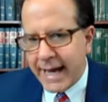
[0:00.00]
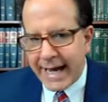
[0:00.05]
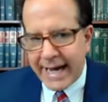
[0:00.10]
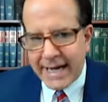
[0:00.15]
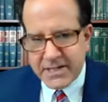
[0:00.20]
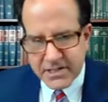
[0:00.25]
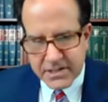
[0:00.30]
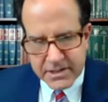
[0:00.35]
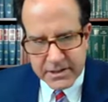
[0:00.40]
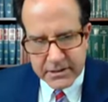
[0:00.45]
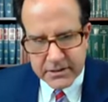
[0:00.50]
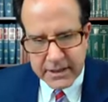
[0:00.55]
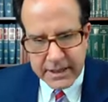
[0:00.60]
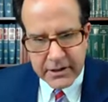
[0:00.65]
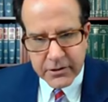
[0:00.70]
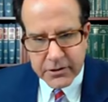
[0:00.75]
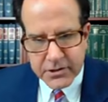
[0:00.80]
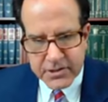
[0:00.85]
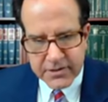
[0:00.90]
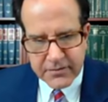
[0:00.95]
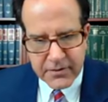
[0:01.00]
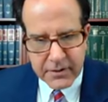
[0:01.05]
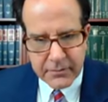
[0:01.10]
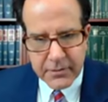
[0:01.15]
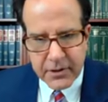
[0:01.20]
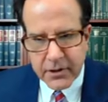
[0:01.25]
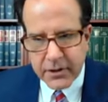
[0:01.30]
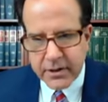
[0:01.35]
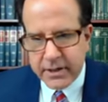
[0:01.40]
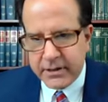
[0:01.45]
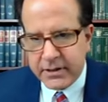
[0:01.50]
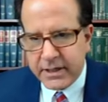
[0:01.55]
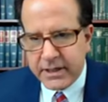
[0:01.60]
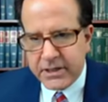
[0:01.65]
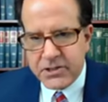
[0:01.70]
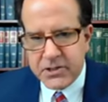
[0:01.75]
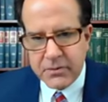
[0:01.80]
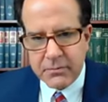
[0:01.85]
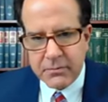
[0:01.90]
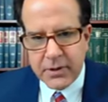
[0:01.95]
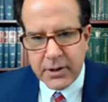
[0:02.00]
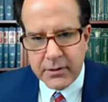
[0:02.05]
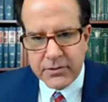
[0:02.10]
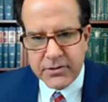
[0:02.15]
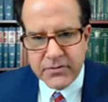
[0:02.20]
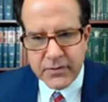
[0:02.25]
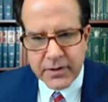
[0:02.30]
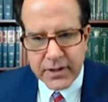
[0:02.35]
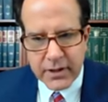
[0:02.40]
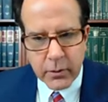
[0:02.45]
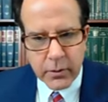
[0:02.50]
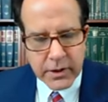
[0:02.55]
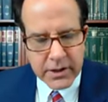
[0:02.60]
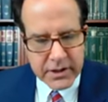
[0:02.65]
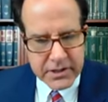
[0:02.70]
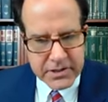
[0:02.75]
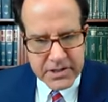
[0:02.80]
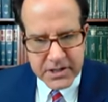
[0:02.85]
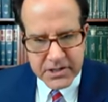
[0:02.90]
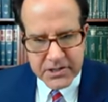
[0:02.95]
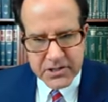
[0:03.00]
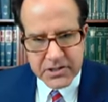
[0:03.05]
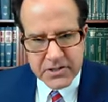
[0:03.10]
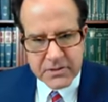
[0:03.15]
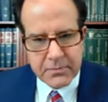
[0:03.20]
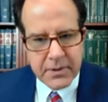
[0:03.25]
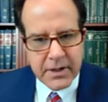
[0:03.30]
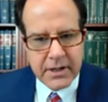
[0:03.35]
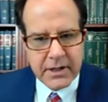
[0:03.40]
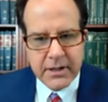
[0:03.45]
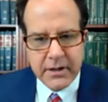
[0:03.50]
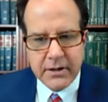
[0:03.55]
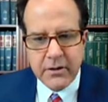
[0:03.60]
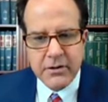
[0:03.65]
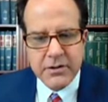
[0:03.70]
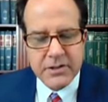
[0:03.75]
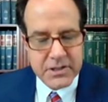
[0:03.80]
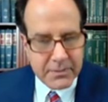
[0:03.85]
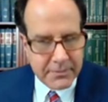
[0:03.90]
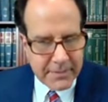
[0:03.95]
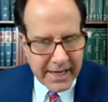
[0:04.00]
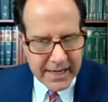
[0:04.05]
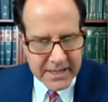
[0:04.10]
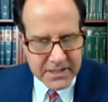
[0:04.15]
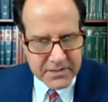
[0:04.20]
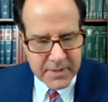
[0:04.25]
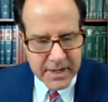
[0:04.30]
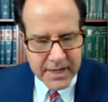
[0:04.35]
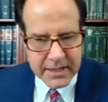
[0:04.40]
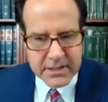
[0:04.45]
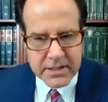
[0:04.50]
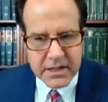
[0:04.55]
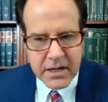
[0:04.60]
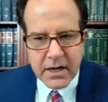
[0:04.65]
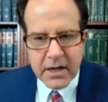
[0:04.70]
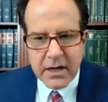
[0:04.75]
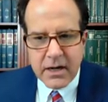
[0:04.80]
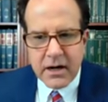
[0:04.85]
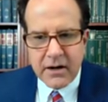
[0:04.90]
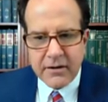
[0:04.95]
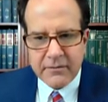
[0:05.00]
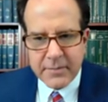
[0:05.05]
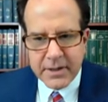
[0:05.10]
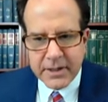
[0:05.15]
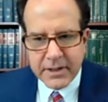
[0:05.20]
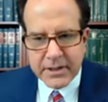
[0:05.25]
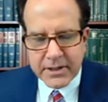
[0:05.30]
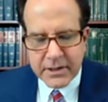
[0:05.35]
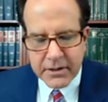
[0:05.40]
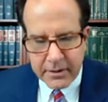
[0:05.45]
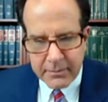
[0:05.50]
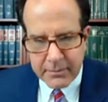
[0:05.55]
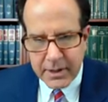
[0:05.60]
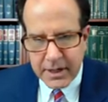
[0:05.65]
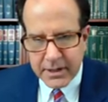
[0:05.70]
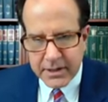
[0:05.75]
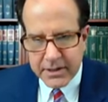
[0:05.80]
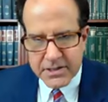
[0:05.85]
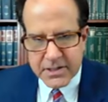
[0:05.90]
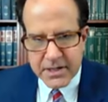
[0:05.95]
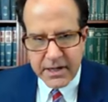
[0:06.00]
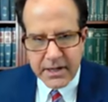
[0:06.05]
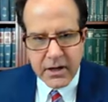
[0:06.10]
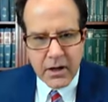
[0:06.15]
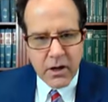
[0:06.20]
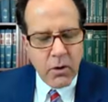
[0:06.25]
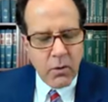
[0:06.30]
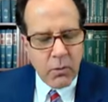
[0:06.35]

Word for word: asked the leaders of an American Legion post for the organization's opinion on some aspect of military policy,